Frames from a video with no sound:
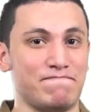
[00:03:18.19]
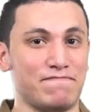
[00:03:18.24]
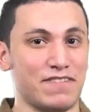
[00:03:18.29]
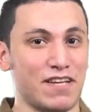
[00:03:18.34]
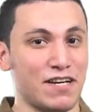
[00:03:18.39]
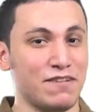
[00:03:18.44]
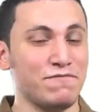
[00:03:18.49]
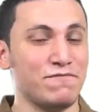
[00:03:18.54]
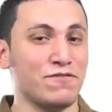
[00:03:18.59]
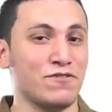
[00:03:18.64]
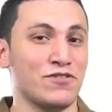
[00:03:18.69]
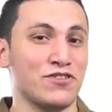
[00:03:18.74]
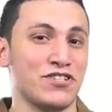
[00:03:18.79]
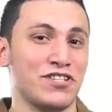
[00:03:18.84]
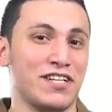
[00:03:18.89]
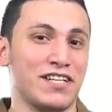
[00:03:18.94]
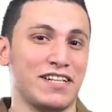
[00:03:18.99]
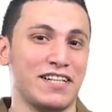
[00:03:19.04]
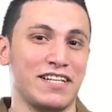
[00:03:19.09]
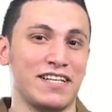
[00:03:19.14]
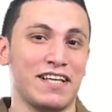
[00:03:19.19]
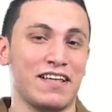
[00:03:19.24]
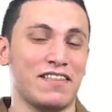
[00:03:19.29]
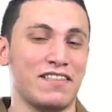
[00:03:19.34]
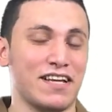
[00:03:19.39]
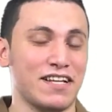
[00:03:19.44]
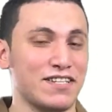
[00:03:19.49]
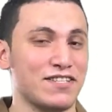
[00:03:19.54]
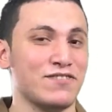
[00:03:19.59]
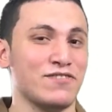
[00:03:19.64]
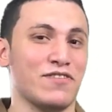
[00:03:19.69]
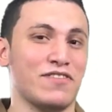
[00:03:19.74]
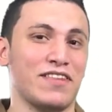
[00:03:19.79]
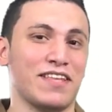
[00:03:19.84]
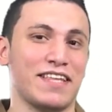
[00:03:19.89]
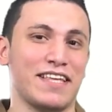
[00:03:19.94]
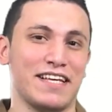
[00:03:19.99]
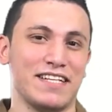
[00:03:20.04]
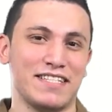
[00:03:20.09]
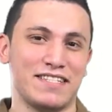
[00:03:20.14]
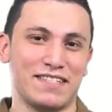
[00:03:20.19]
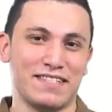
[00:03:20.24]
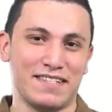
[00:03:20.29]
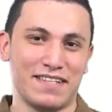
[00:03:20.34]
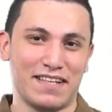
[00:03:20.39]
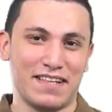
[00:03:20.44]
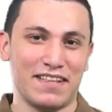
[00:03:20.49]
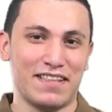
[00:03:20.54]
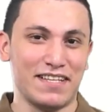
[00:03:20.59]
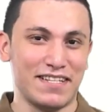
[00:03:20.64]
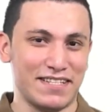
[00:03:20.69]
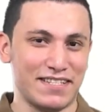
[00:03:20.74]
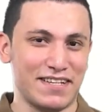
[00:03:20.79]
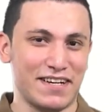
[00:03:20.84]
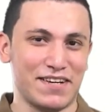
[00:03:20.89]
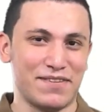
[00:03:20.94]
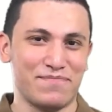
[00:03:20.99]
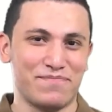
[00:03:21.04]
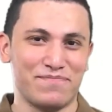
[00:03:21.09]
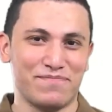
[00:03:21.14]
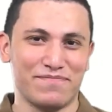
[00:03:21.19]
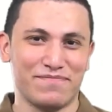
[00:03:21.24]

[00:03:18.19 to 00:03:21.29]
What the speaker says: unfortunately, that's not the case this time.